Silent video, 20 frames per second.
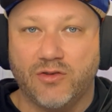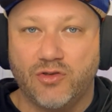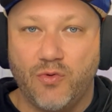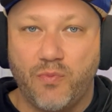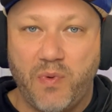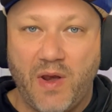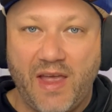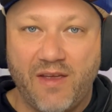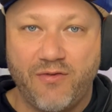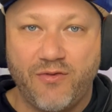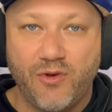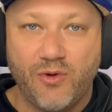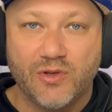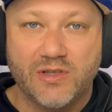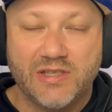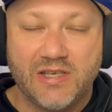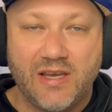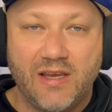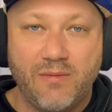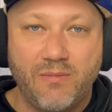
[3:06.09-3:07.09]
to play for your
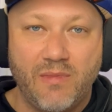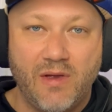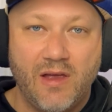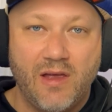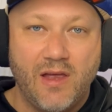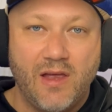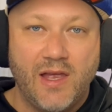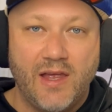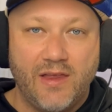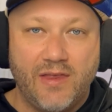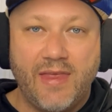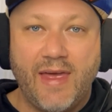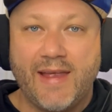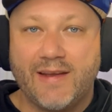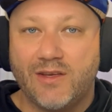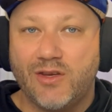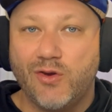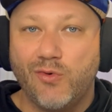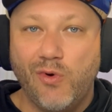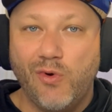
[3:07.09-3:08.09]
team
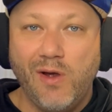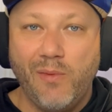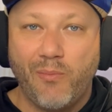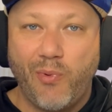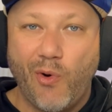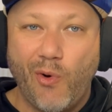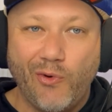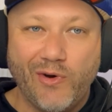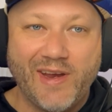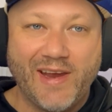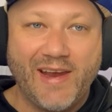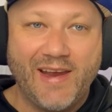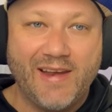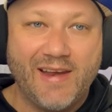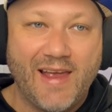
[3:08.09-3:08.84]
that you were born in.